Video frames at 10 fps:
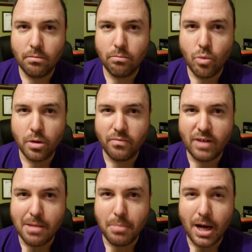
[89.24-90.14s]
more than
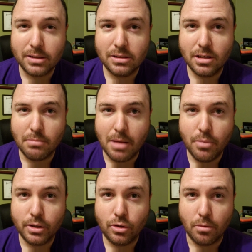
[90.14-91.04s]
5 boxes in my
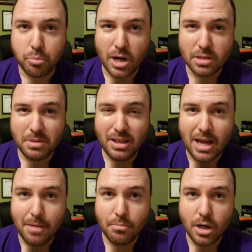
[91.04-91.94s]
book to impress me
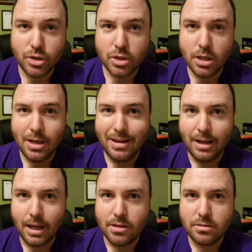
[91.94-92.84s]
that much,
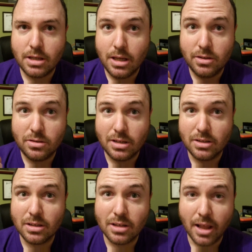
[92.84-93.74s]
it says
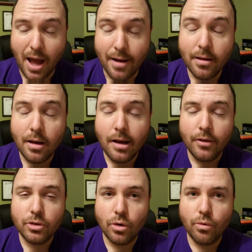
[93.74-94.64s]
a lot.
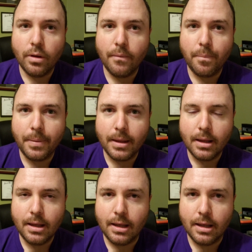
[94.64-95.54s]
So,
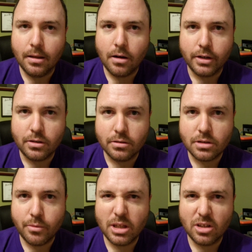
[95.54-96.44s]
all right, so let's
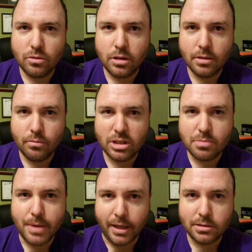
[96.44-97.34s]
start with the
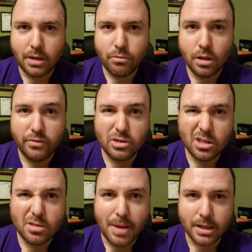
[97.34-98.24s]
specs. Everyone loves the
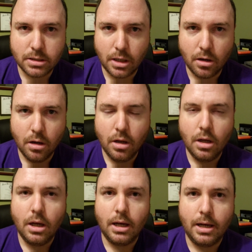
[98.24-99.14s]
specs here.
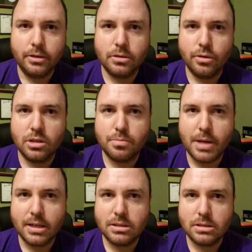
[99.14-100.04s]
So the
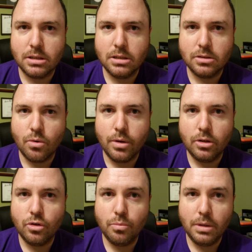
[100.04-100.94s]
specs is
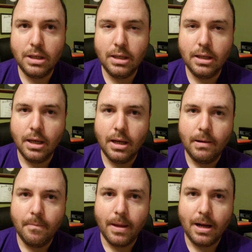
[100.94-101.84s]
going to be
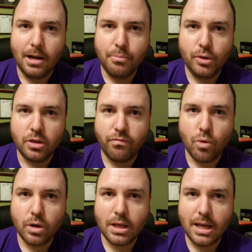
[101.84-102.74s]
boost a
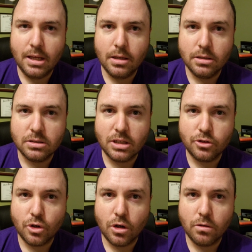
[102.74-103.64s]
4K
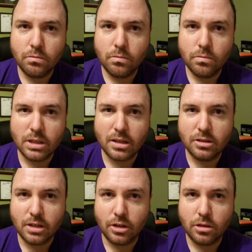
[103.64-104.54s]
sensor.
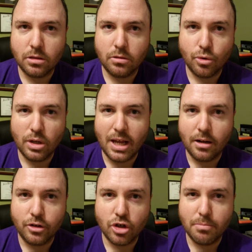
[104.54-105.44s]
It's like
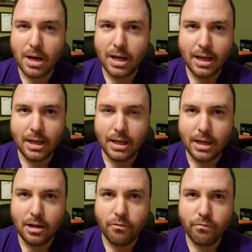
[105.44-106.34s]
3800
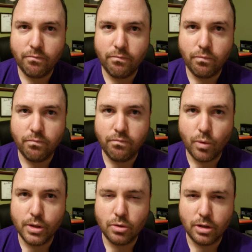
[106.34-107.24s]
by
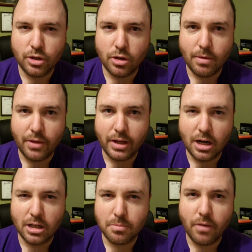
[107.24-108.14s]
4200 around
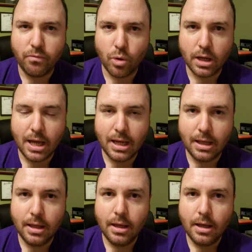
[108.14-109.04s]
there. It's about 4K
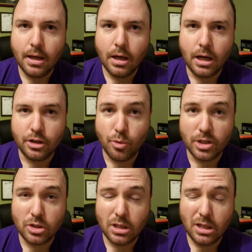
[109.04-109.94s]

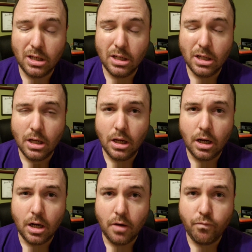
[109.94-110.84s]
UHD,
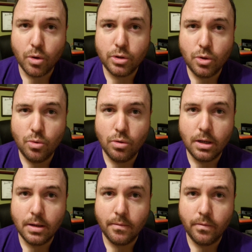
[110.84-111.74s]

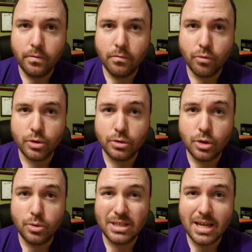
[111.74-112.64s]

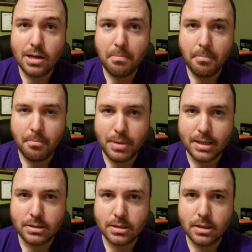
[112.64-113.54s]
422
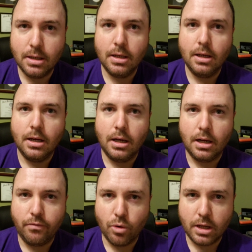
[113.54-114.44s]
10-bit
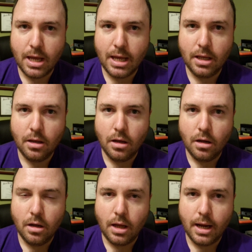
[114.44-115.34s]
4K,
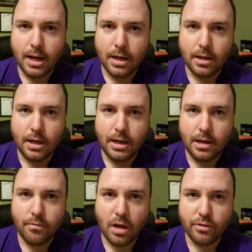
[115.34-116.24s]
and
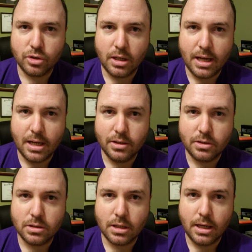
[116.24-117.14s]
obviously it
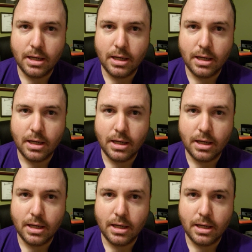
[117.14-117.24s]
has